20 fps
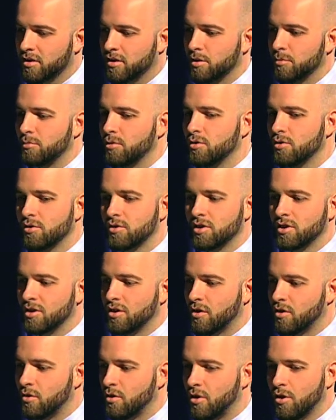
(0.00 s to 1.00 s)
community
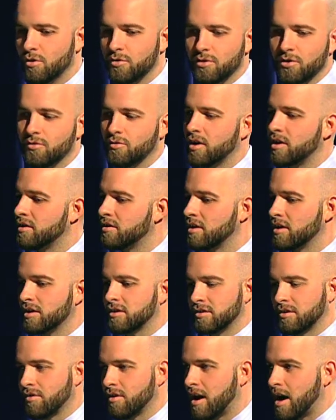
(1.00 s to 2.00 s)
know all the great things
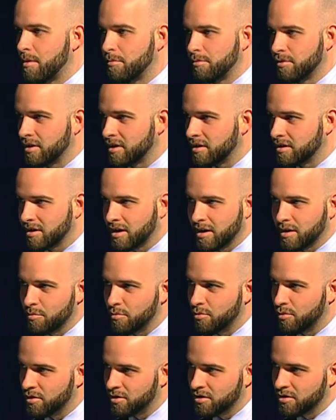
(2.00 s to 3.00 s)
that are happening inside the
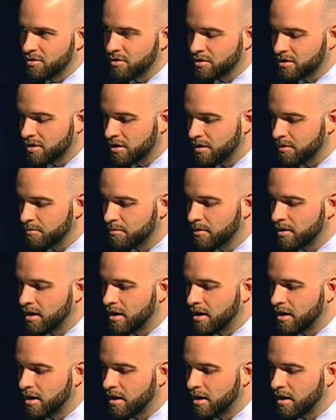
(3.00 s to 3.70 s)
Boys and Girls Club.